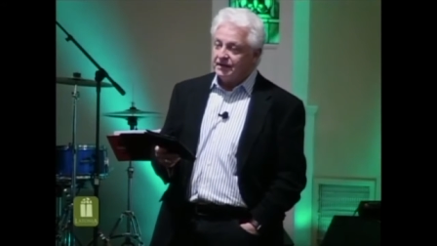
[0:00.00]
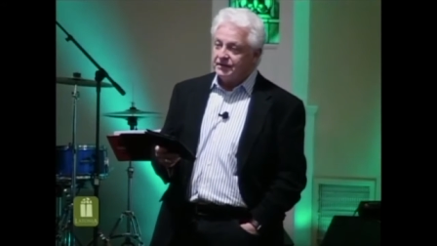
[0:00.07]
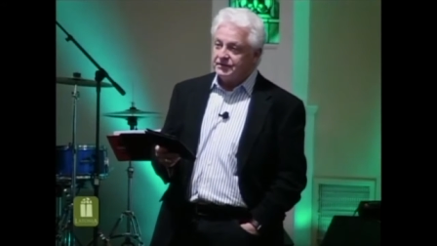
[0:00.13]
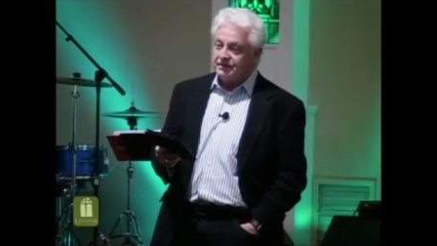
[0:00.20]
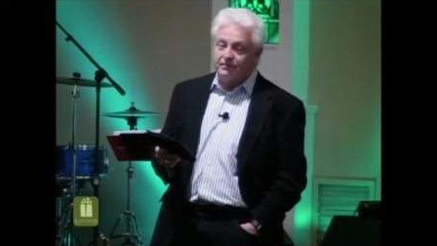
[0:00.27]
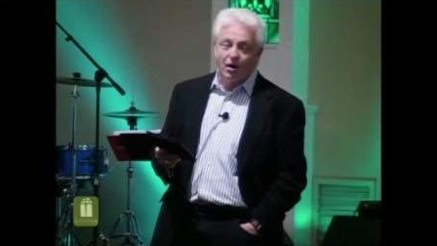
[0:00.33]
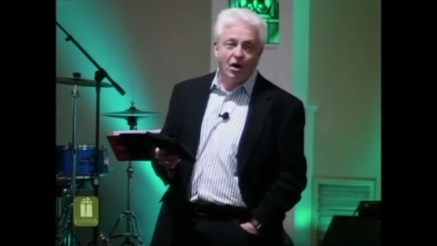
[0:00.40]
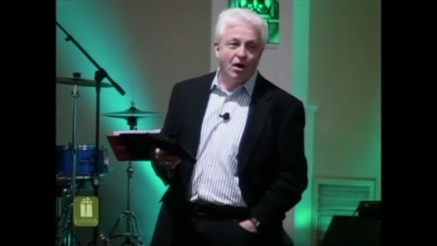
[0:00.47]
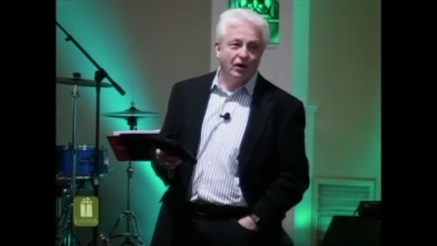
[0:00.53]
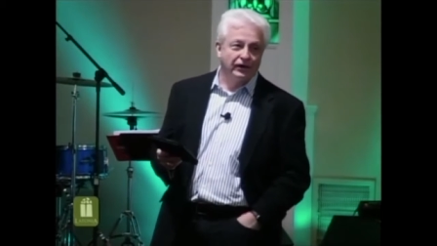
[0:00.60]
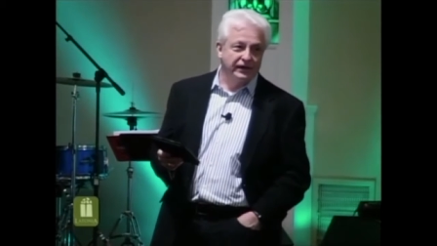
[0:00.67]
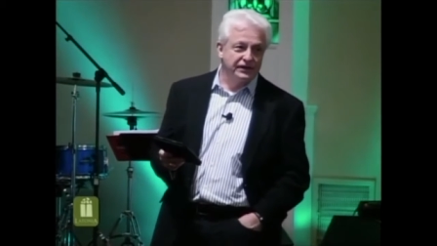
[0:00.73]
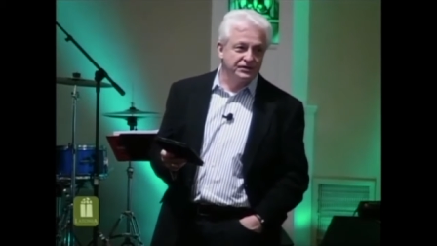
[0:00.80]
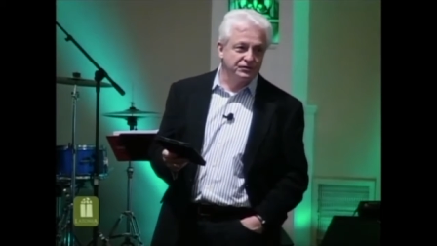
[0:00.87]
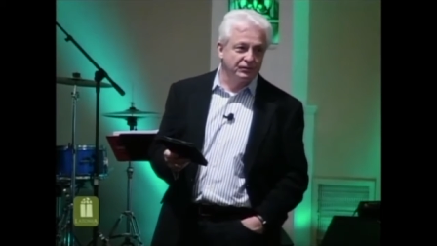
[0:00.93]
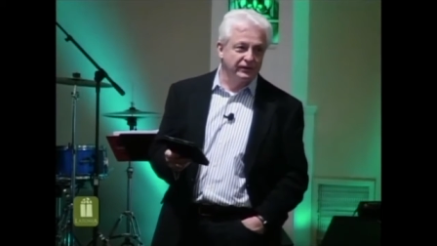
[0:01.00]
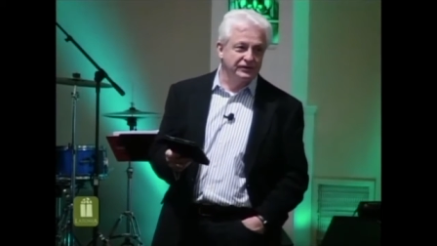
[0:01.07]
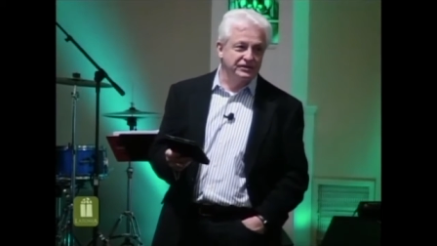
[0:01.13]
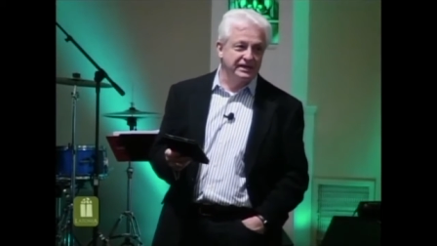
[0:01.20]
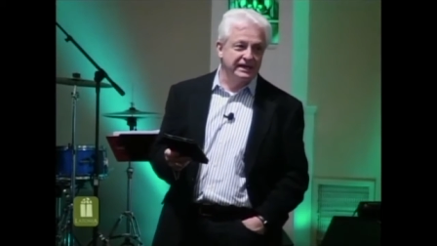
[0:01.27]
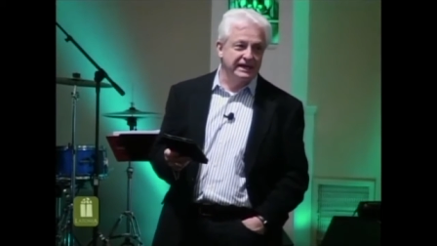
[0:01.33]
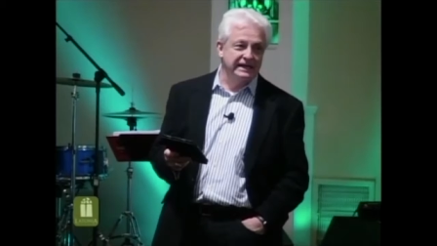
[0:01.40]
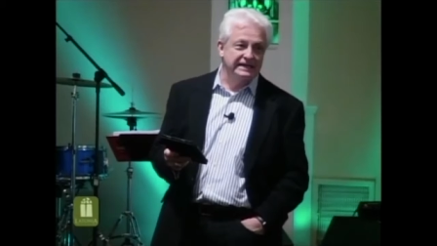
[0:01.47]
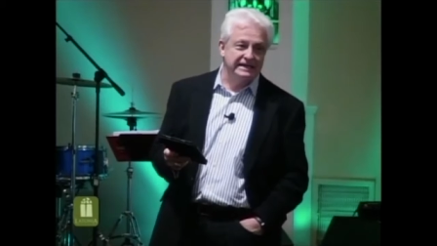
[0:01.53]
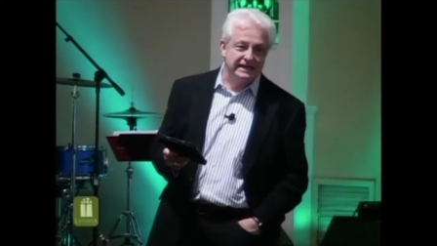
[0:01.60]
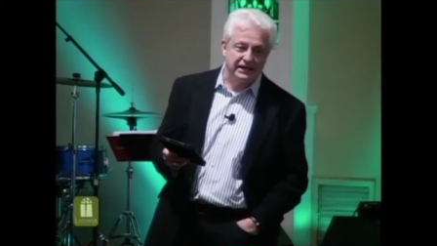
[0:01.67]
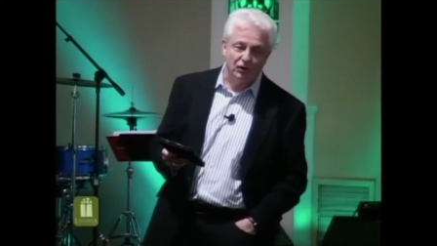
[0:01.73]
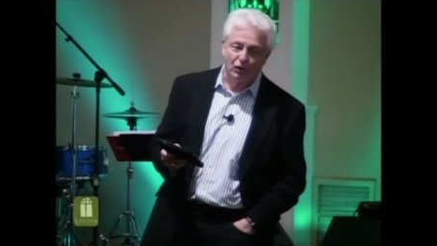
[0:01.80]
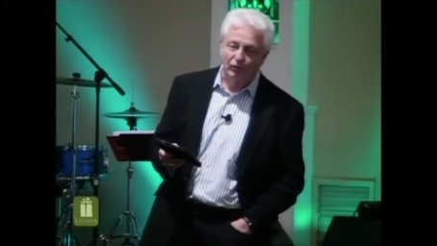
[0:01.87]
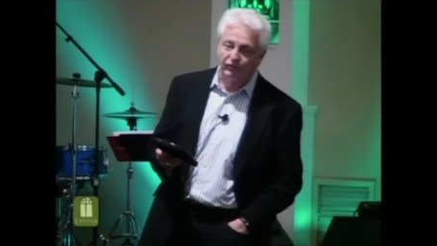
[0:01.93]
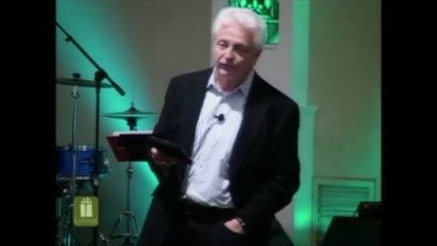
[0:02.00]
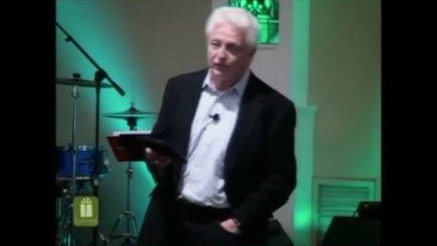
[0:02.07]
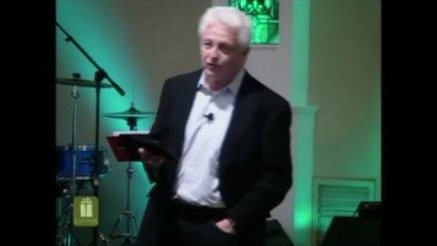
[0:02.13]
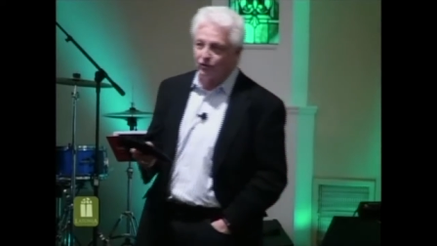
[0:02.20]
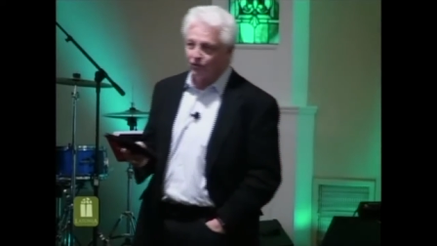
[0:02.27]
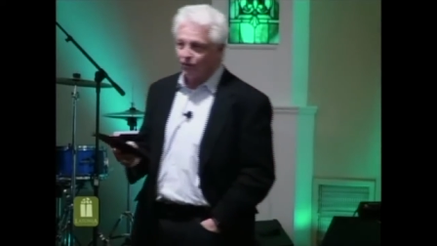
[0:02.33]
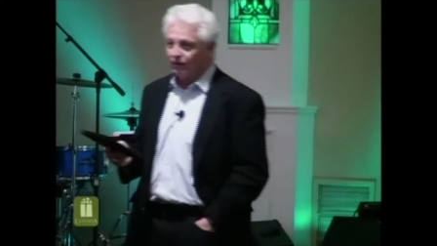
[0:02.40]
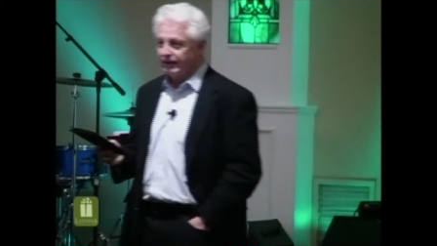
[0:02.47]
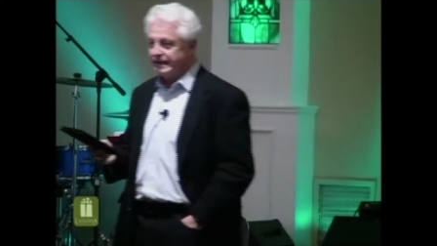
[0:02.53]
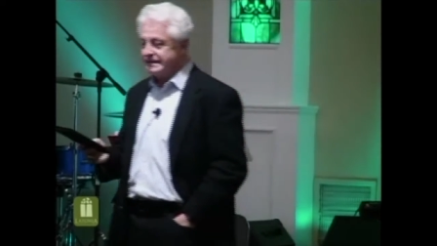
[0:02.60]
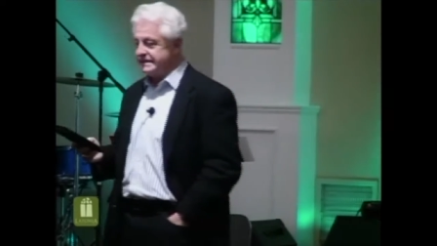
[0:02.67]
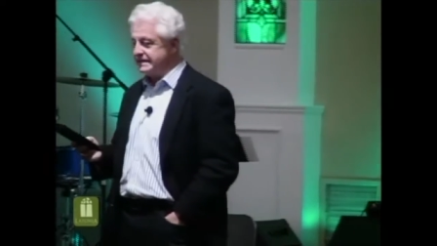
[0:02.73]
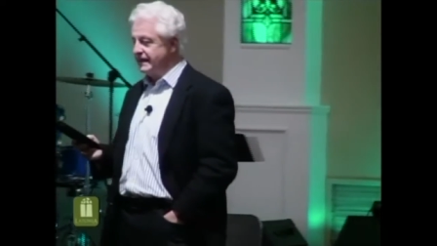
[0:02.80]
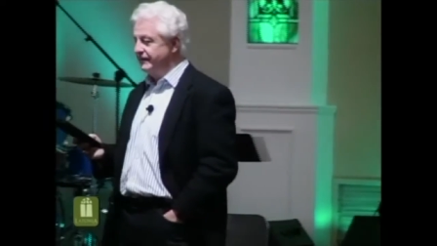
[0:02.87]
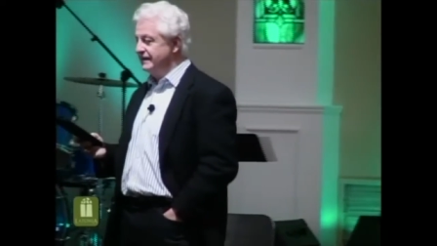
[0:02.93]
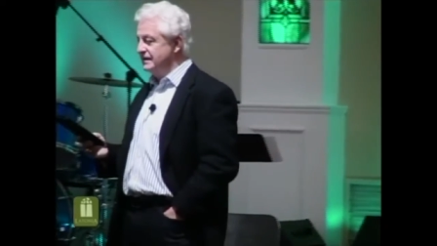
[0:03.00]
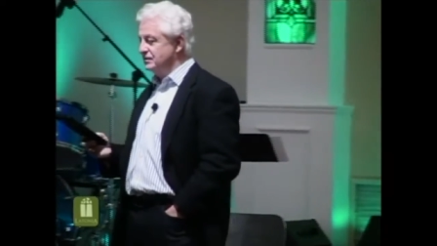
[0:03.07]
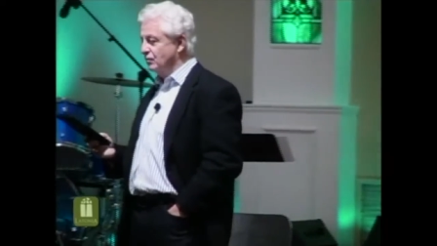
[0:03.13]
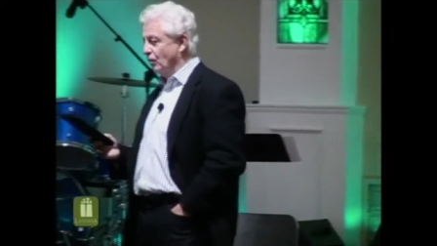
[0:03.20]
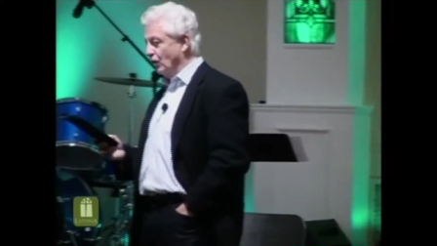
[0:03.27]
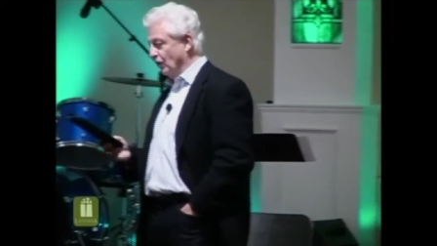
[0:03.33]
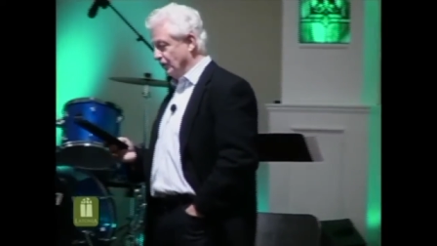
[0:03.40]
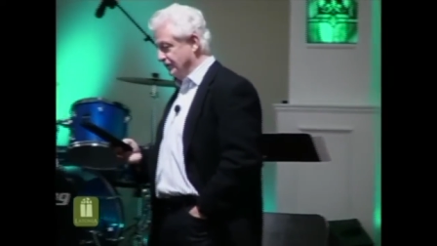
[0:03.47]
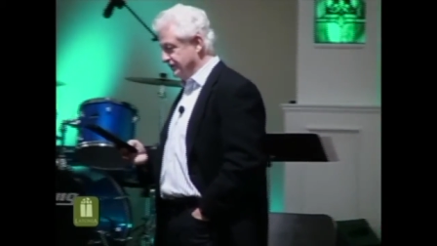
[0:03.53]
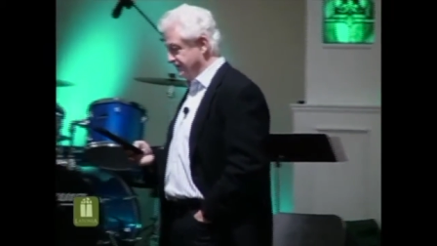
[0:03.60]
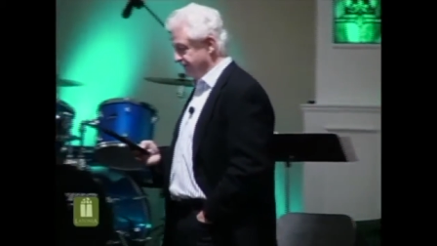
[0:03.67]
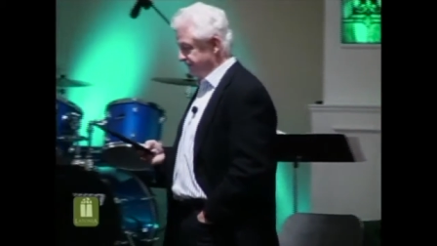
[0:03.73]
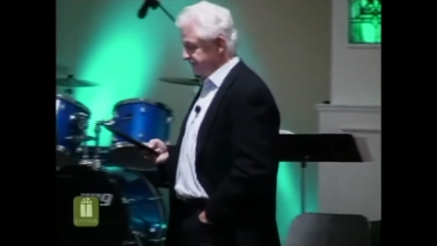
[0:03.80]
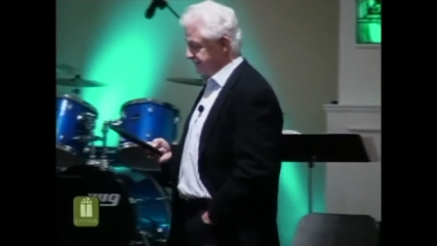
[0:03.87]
Jim Harnish, when she, he did her funeral, he said these words.